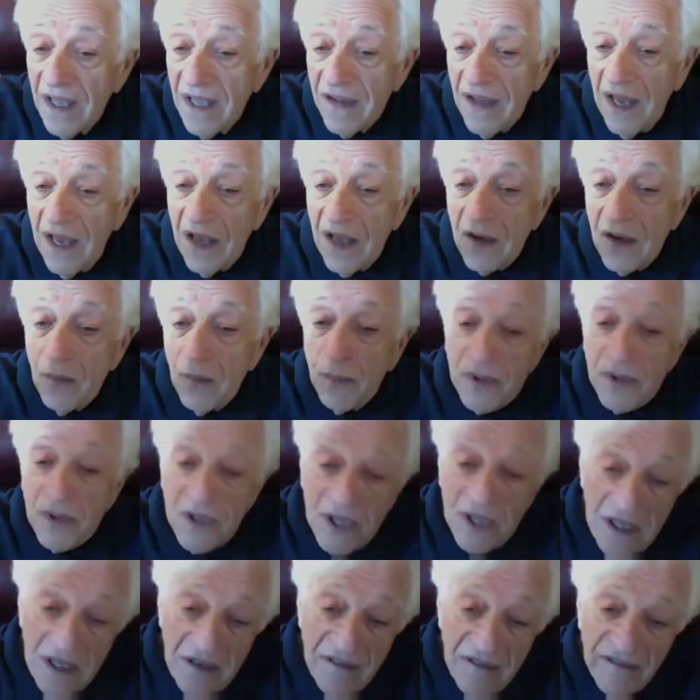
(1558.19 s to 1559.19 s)
They had to
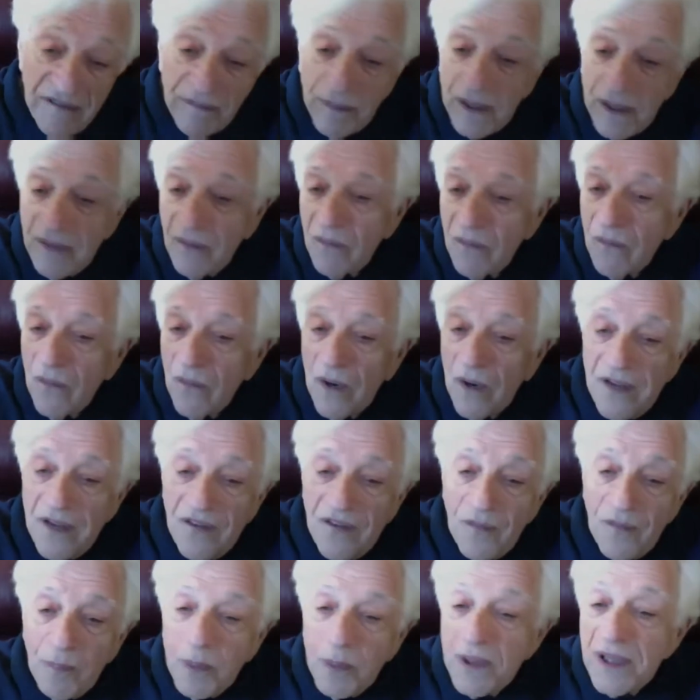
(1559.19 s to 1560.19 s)
believe, but what
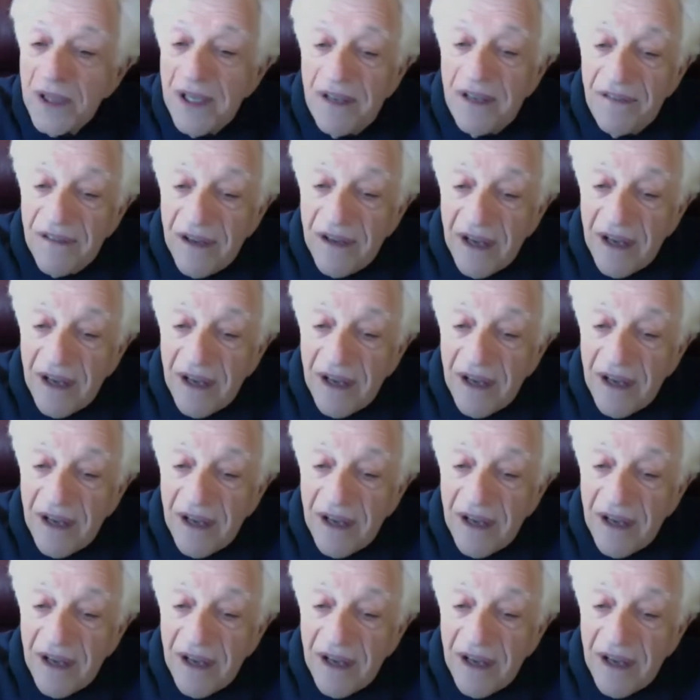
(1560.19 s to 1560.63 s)
is believing?